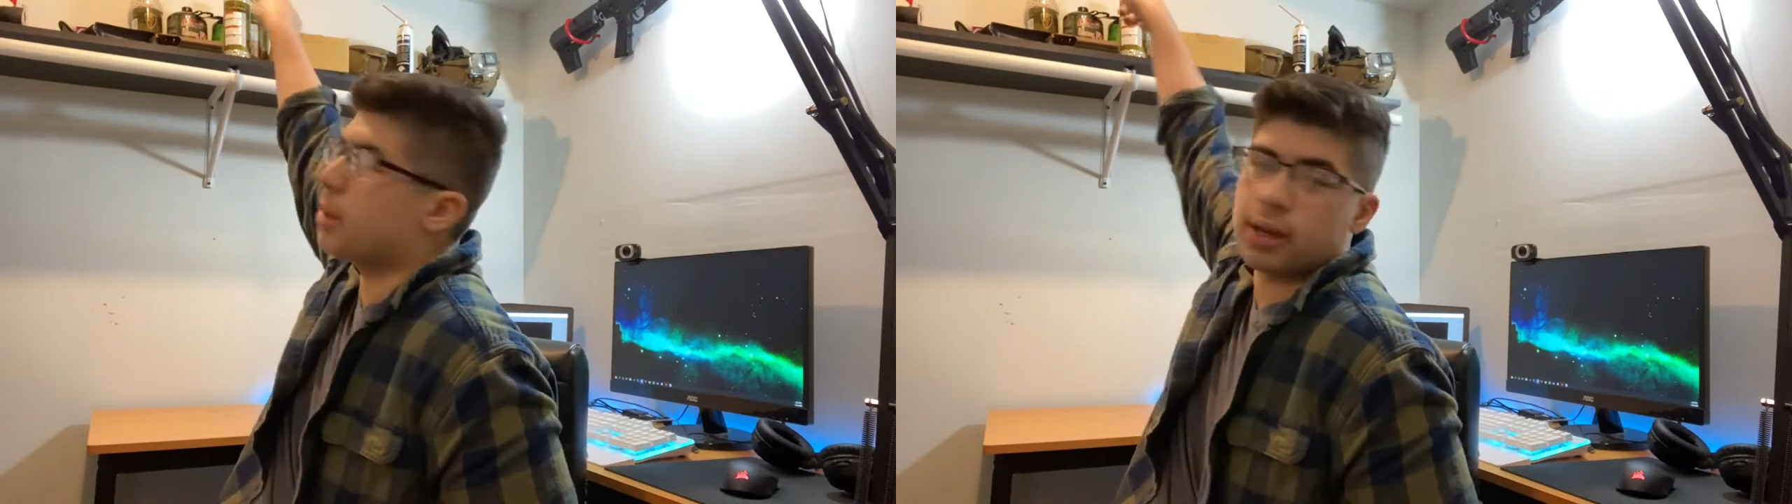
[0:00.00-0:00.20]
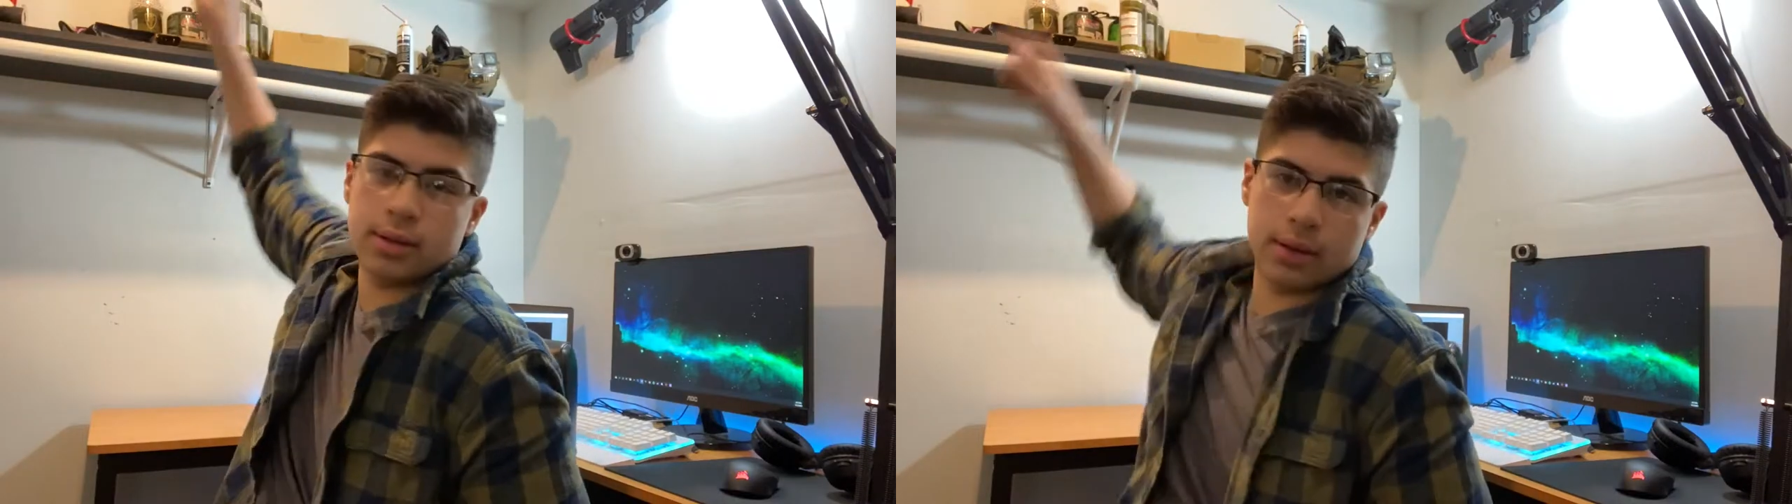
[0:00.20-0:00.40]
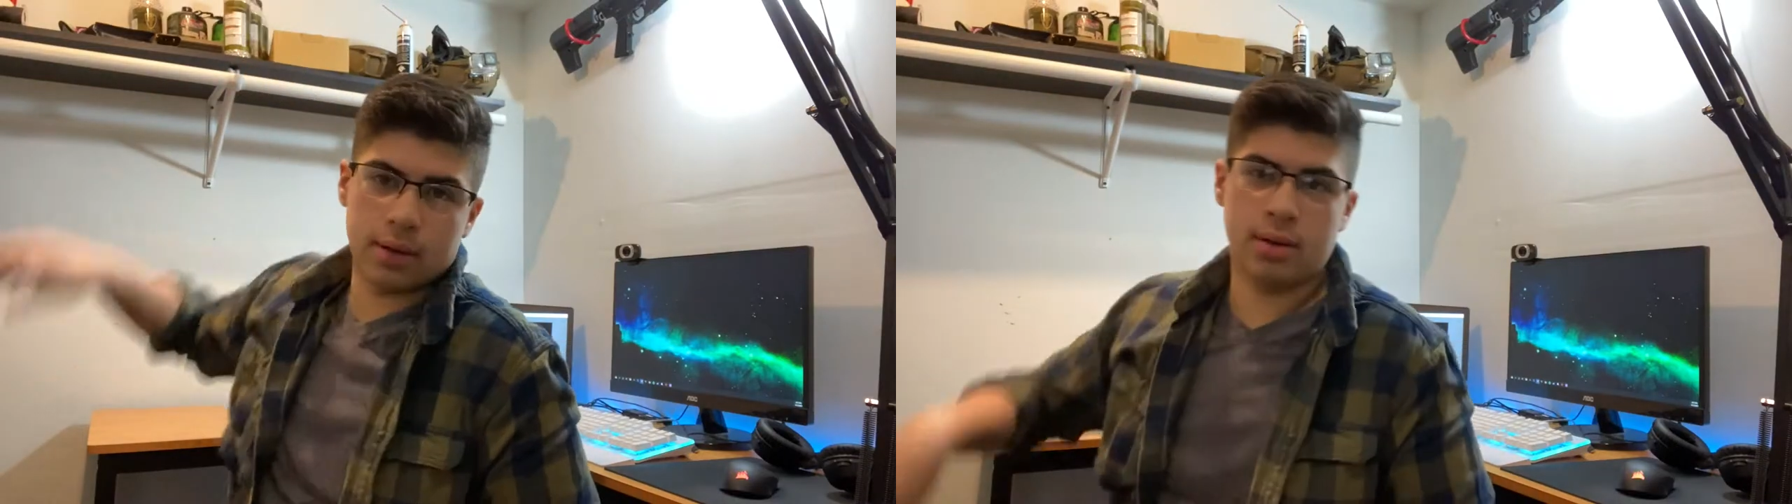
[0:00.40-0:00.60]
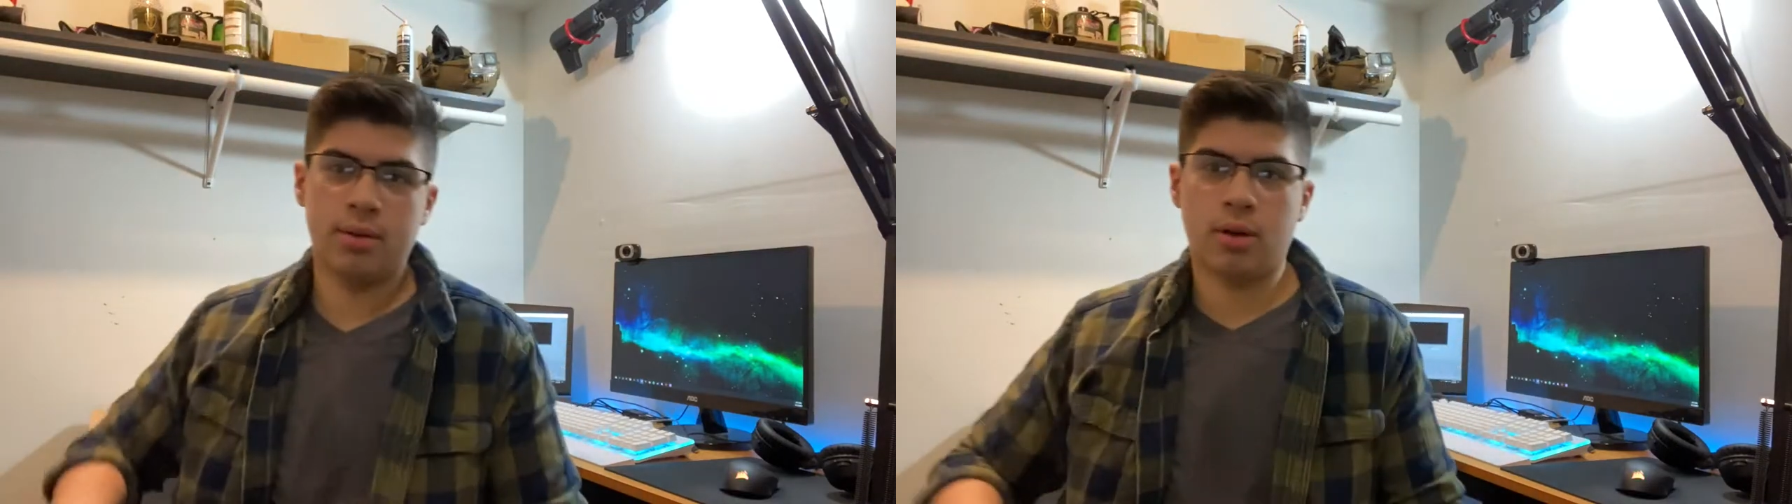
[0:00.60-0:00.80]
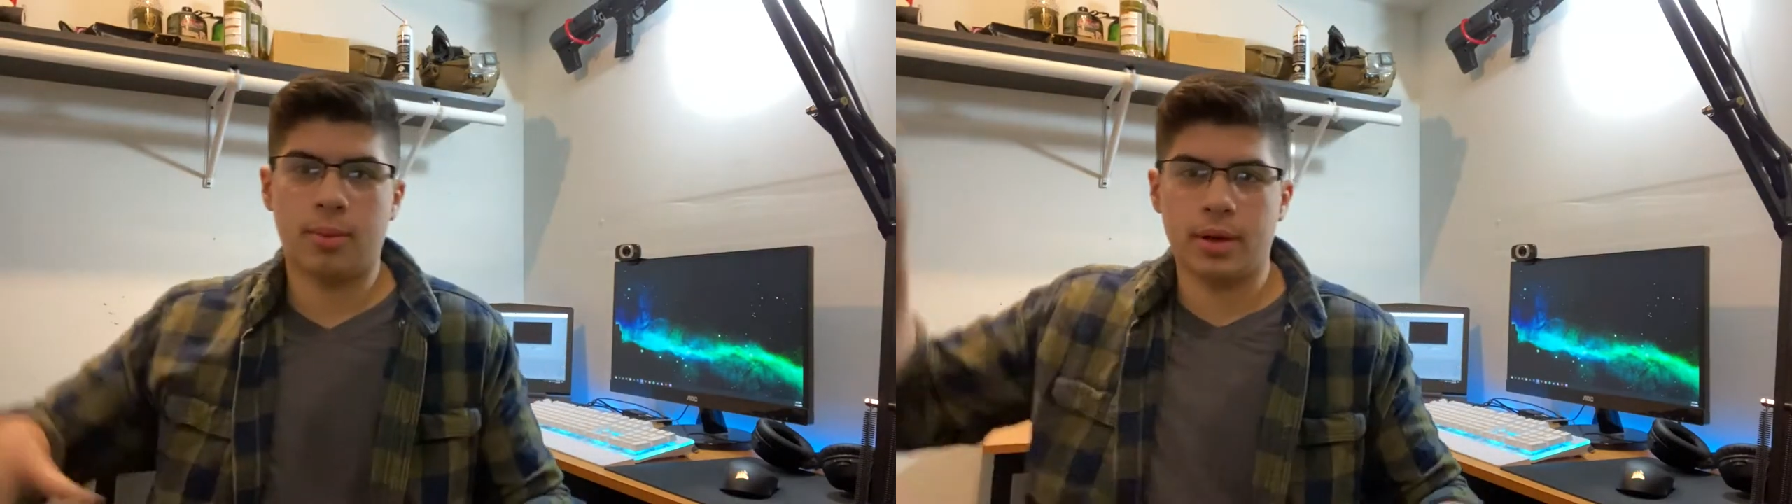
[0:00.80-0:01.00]
back there.
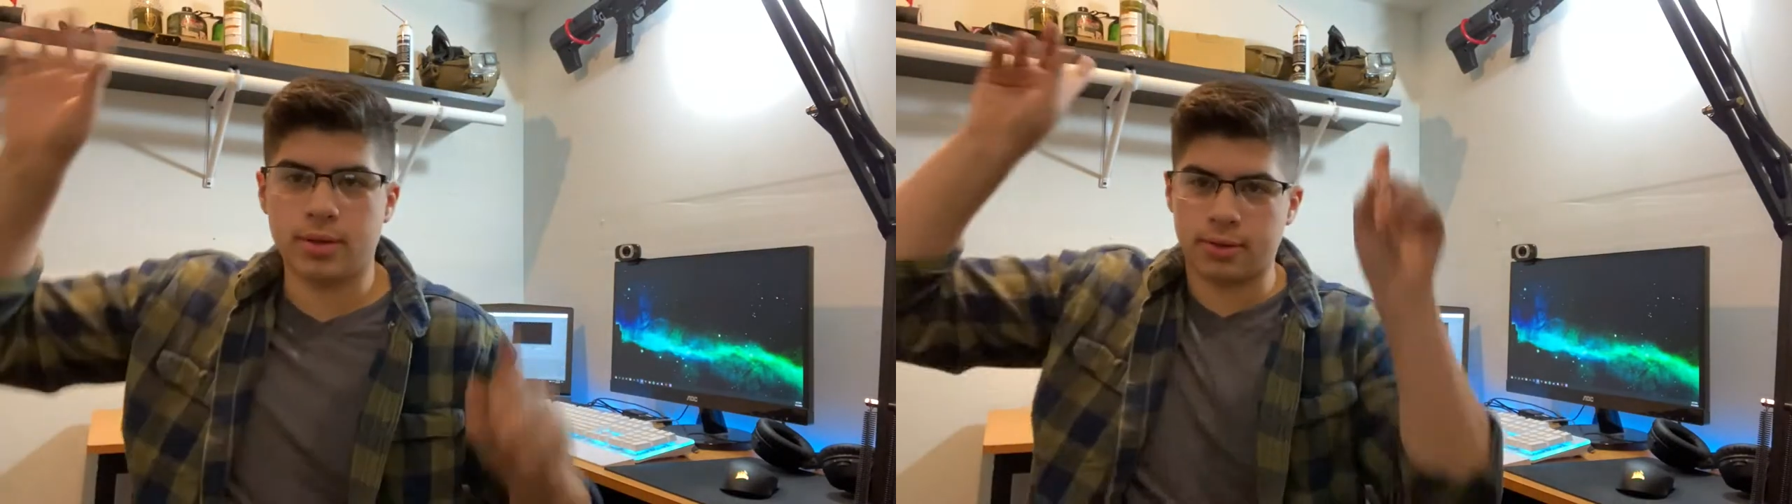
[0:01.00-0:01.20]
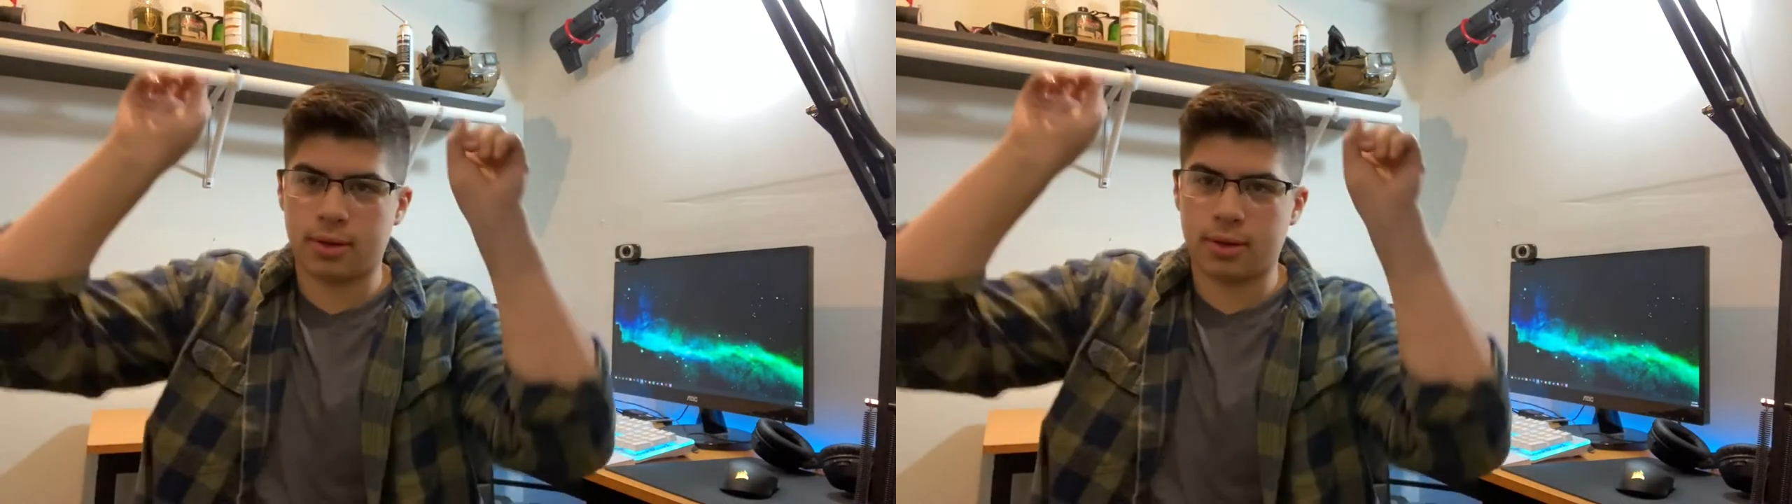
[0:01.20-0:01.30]
All my airsoft